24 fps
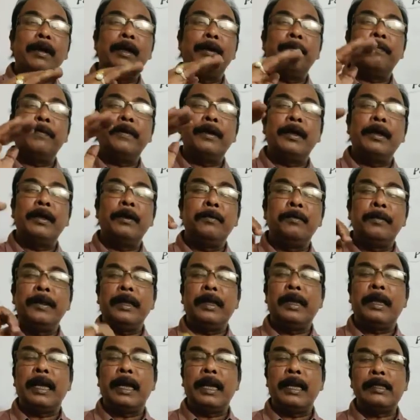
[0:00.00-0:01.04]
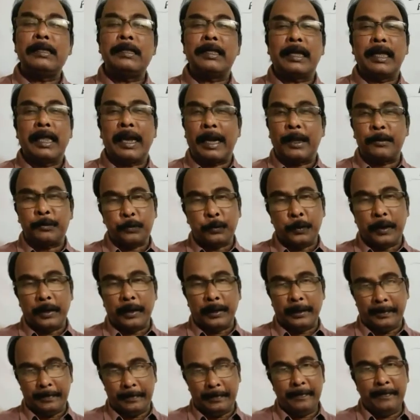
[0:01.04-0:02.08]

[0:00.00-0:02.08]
of numericals gradually.